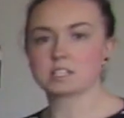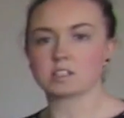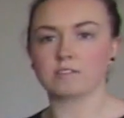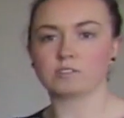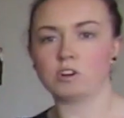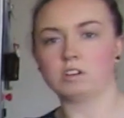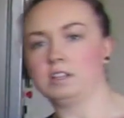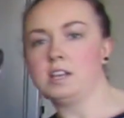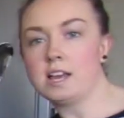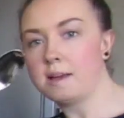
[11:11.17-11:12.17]
So I've got
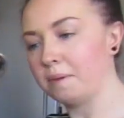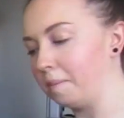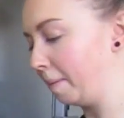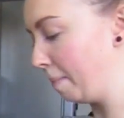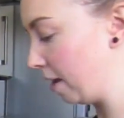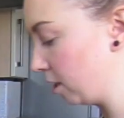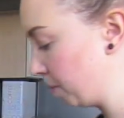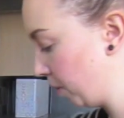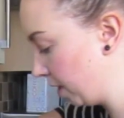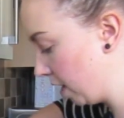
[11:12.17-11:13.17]
my big metal
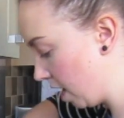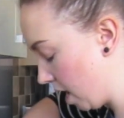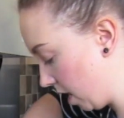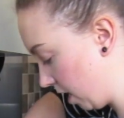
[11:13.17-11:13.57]
spoon, and